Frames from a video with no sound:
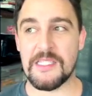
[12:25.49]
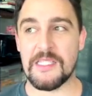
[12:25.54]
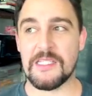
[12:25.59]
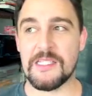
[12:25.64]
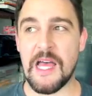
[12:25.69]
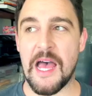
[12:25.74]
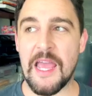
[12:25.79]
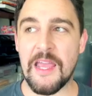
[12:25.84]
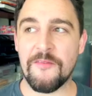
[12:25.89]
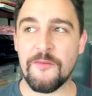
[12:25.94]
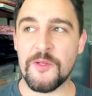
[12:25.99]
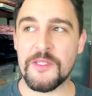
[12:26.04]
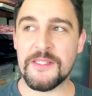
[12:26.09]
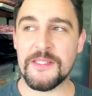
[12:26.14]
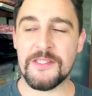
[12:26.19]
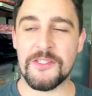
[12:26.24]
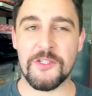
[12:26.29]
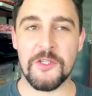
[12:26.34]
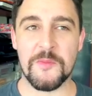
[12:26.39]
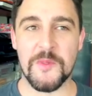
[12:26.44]
because I always
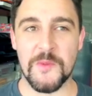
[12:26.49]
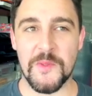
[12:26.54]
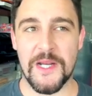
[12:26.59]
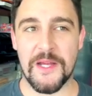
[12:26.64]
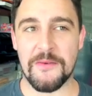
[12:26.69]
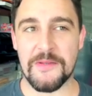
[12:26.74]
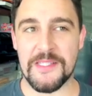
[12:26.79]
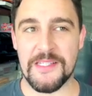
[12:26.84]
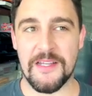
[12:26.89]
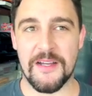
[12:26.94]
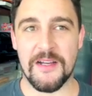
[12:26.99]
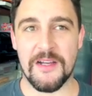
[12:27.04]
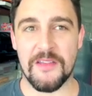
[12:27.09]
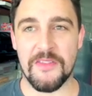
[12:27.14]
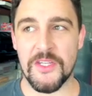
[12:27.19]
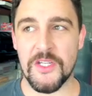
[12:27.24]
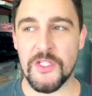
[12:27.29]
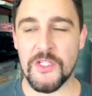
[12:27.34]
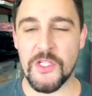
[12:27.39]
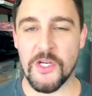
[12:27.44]
assumed when I was younger
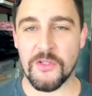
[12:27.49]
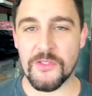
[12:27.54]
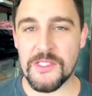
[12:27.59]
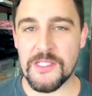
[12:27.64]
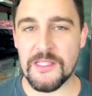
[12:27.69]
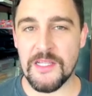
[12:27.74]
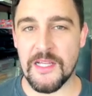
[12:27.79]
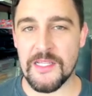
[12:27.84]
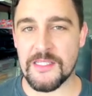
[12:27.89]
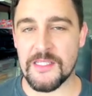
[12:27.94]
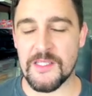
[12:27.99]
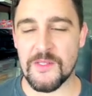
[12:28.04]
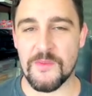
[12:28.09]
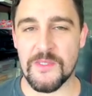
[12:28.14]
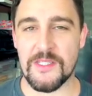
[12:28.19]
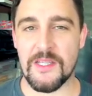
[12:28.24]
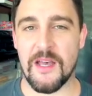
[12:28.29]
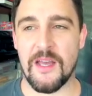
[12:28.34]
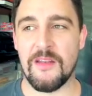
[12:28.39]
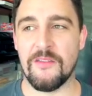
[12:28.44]
that adults classes
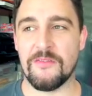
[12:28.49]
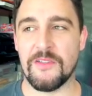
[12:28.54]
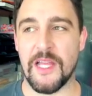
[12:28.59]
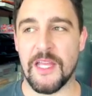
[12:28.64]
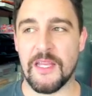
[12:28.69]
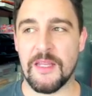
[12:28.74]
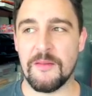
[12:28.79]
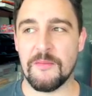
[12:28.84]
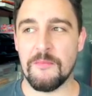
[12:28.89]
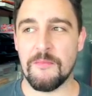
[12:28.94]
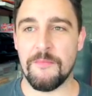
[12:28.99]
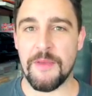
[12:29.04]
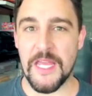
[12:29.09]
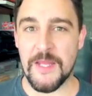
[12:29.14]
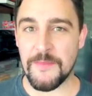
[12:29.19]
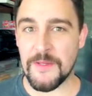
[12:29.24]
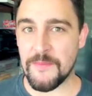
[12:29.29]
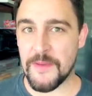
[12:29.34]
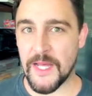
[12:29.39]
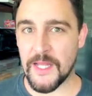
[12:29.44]
was kind of like
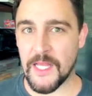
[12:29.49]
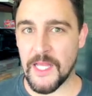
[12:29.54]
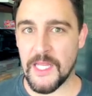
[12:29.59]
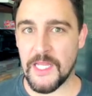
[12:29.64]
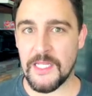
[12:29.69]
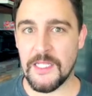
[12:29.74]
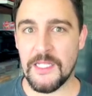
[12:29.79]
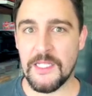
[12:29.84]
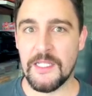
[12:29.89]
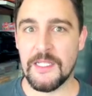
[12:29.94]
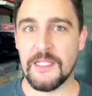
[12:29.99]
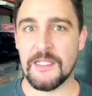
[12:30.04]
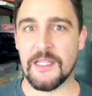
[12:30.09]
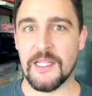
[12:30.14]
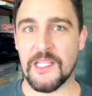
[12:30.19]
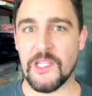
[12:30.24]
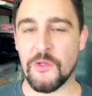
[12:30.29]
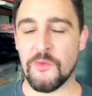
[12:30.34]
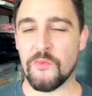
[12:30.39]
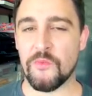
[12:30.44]
baby ballet.
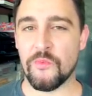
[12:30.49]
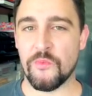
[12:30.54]
Like you